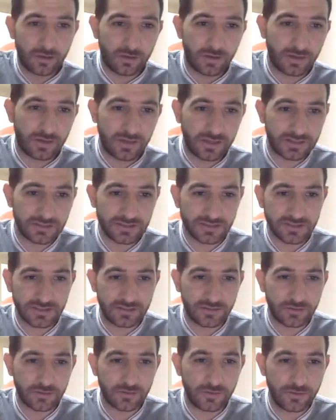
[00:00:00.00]
Okay, let's
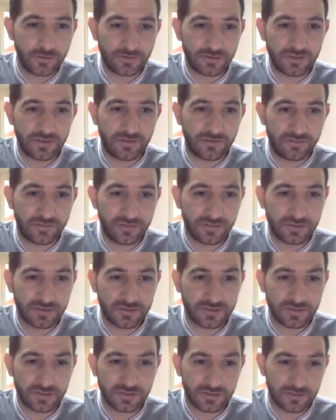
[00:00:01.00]
introduce the
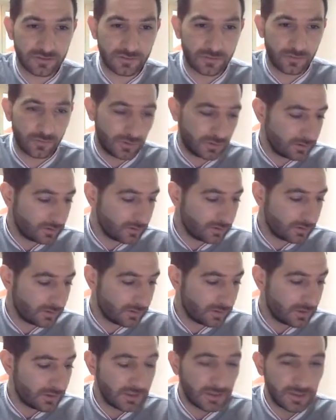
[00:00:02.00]
first one.
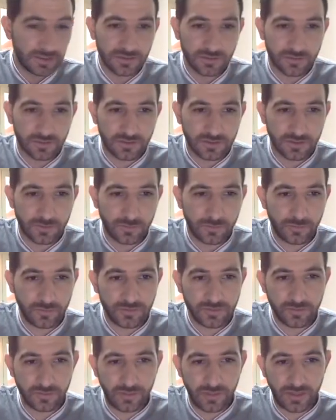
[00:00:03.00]
So
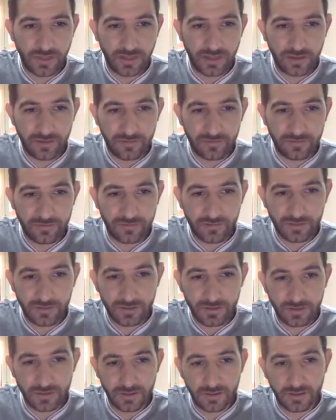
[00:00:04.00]
suppose we are
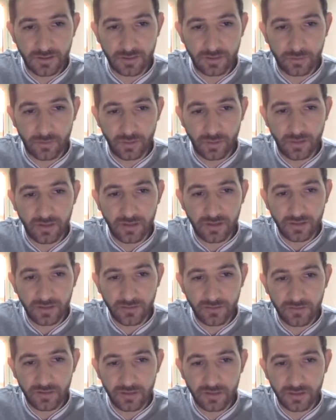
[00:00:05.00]

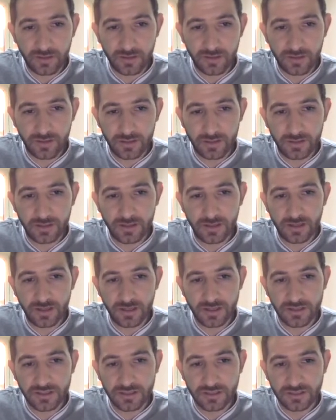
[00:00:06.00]
given
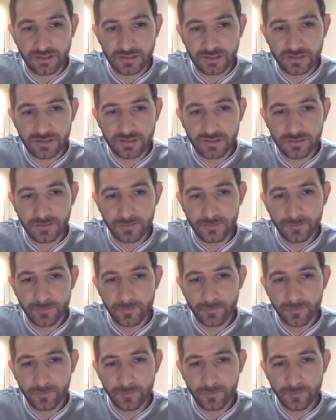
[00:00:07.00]
relations,